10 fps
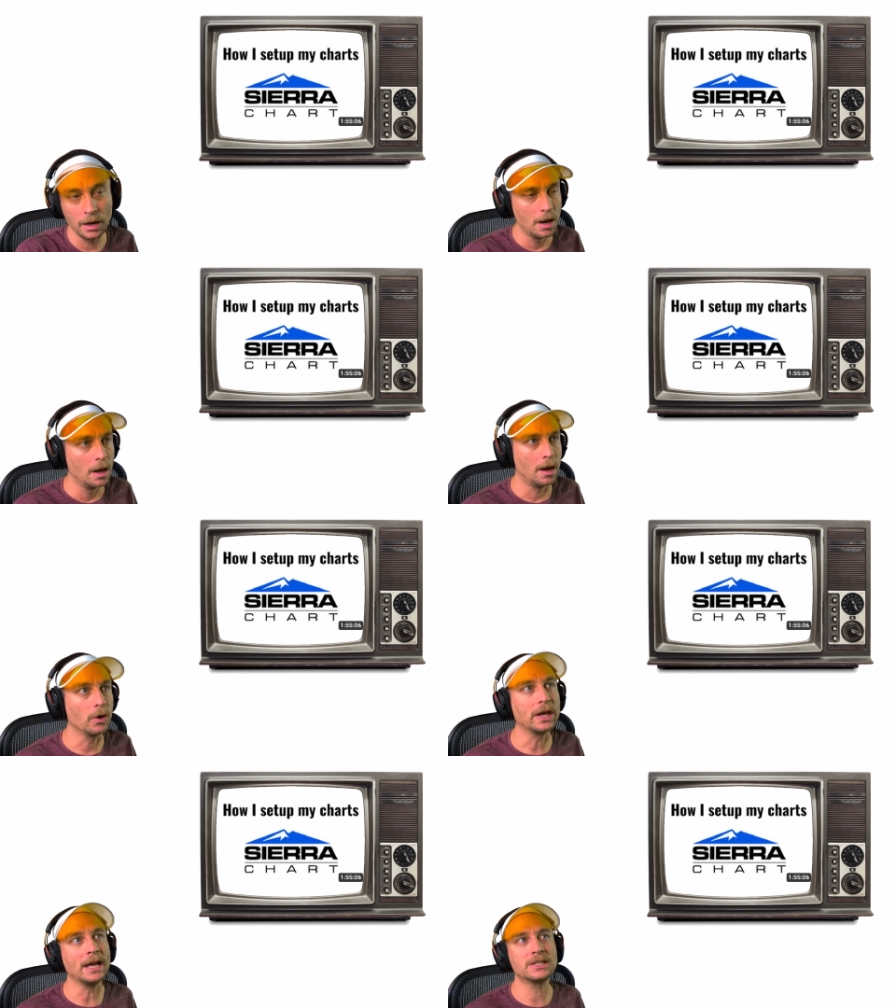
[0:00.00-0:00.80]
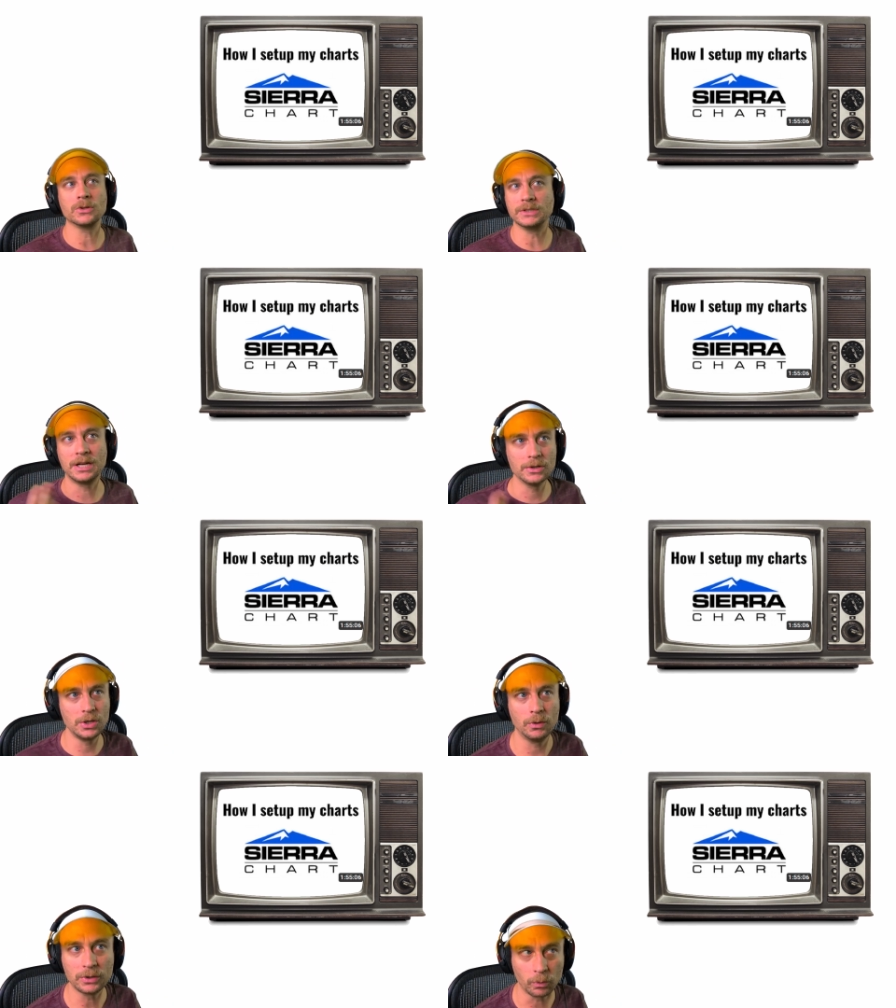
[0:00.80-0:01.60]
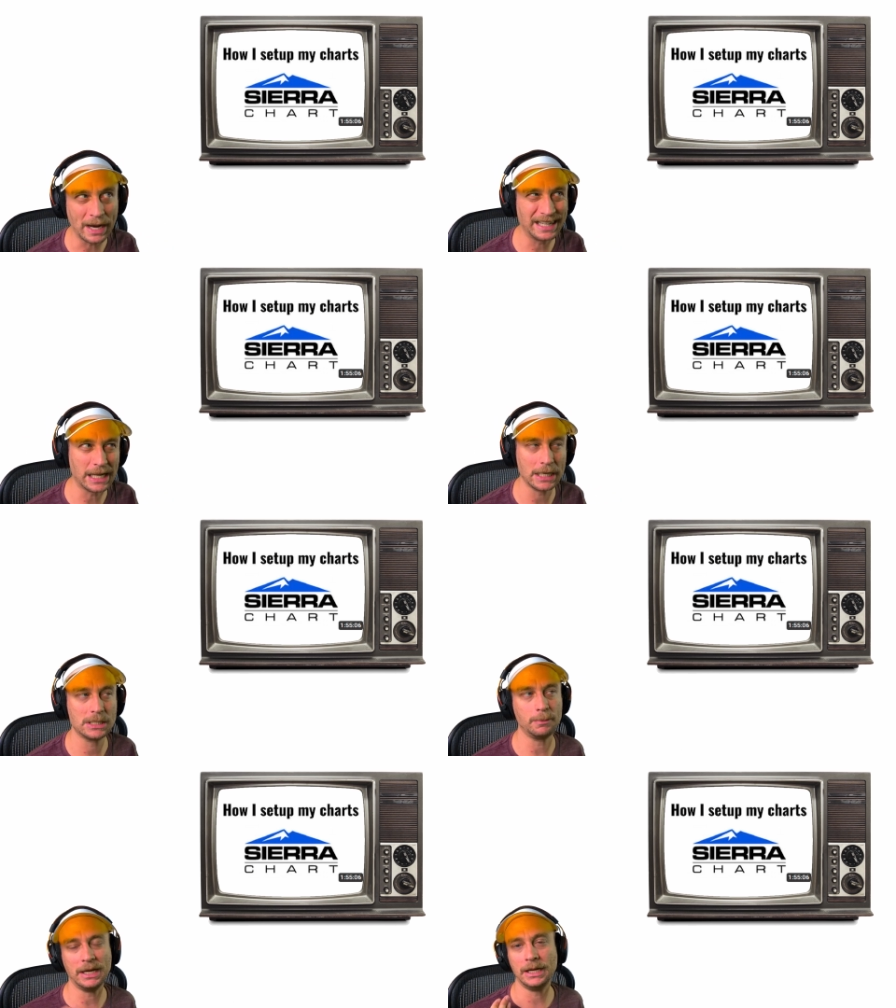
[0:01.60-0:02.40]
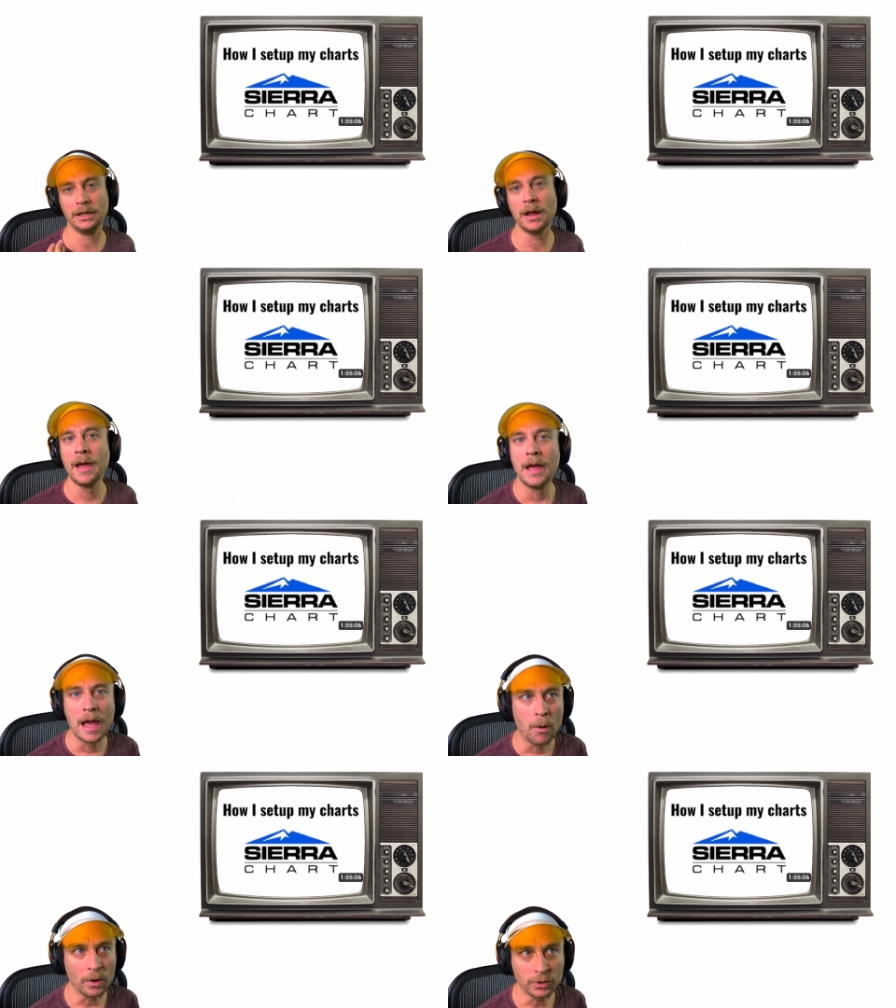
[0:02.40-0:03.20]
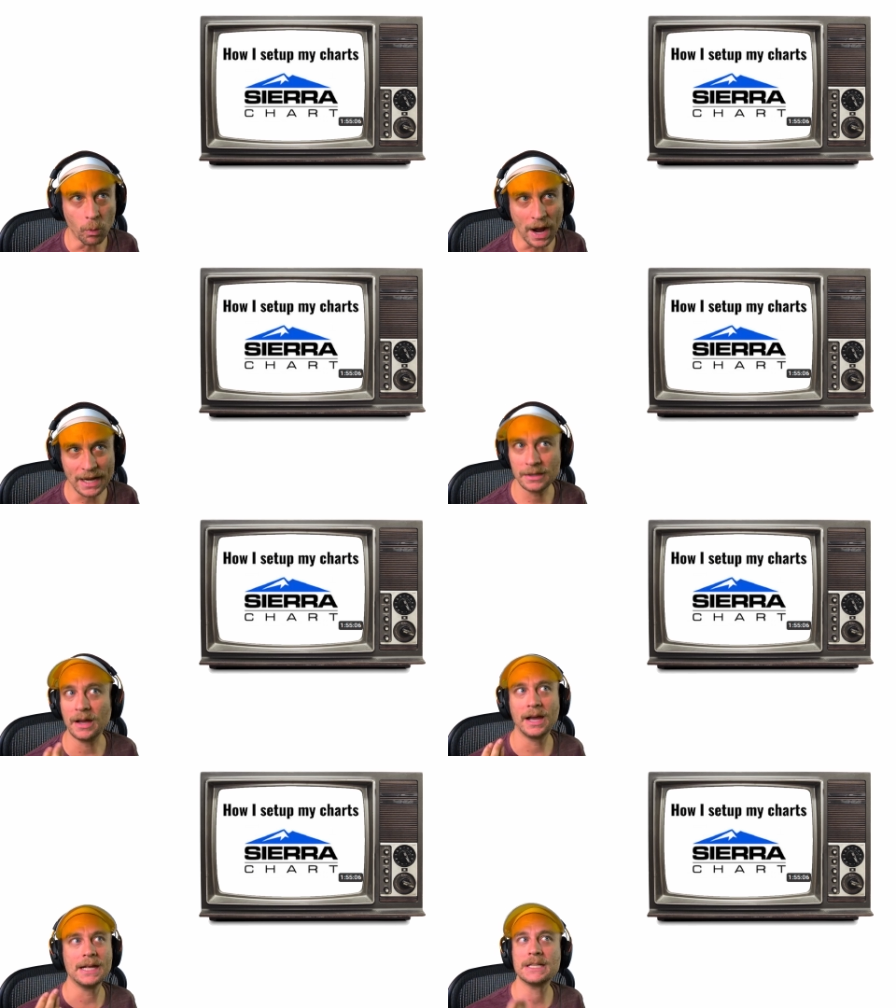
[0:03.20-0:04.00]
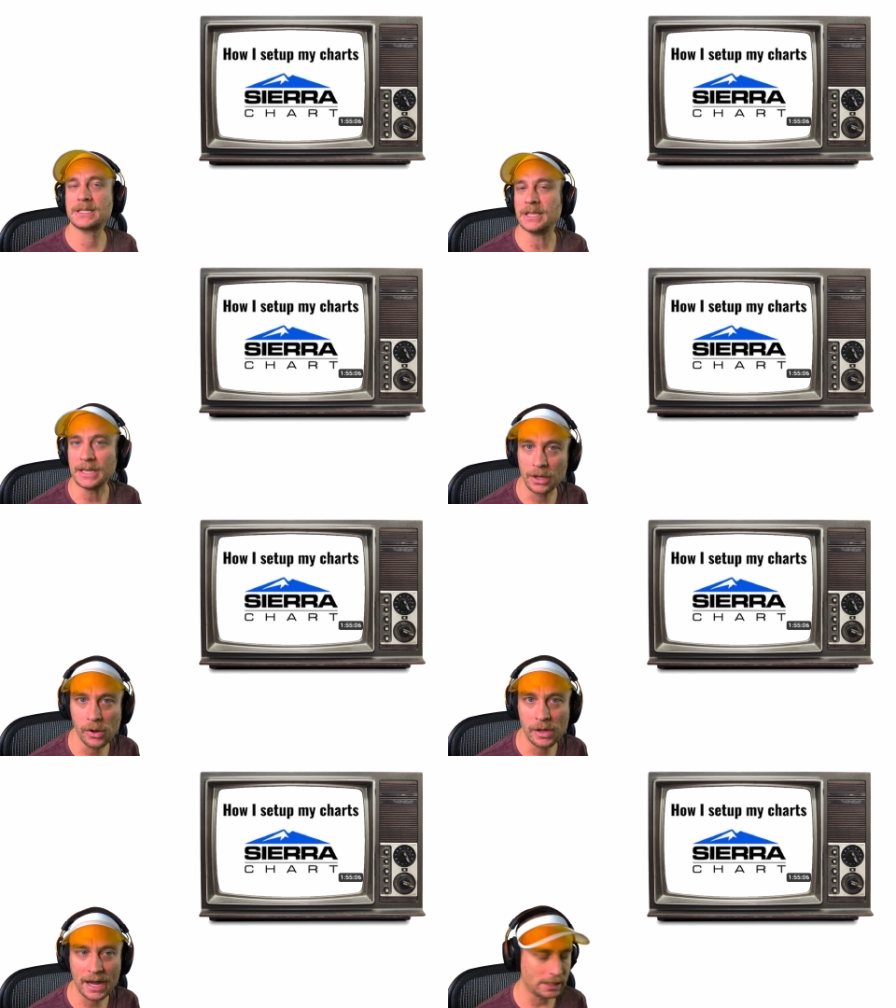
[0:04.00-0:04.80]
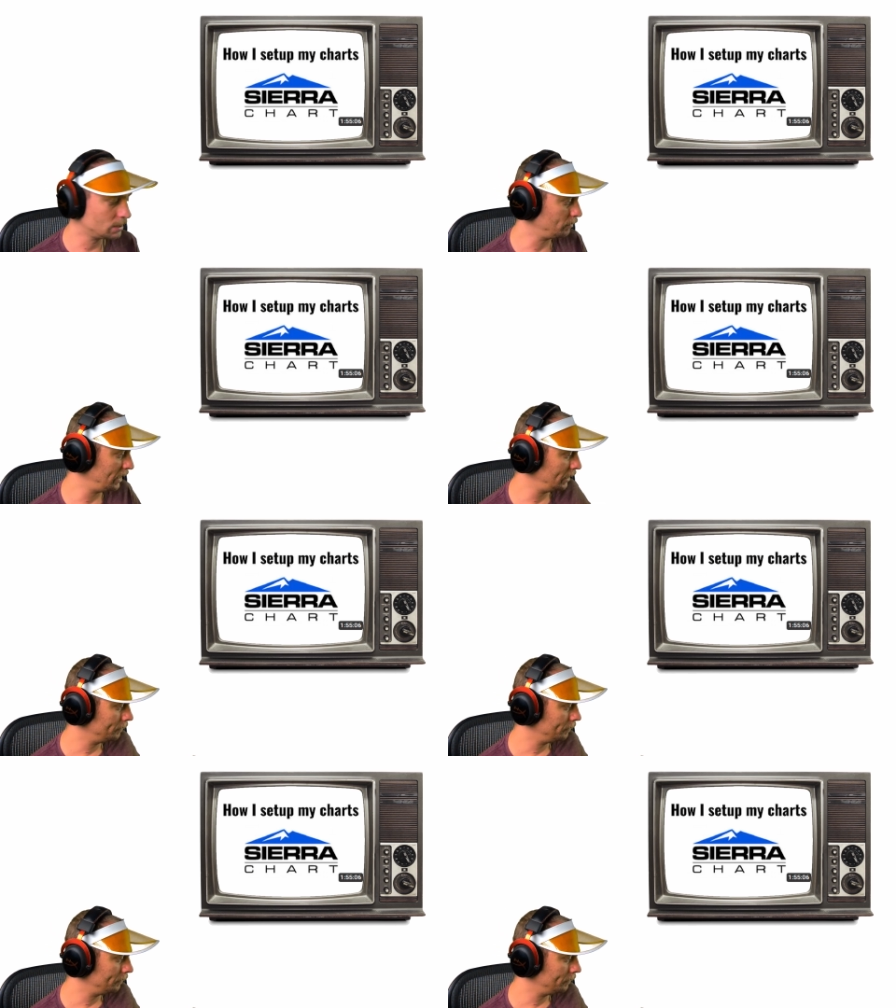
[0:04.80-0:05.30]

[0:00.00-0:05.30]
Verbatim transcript: Okay, so it tells you what the red lines mean, what the white lines, the yellow lines mean.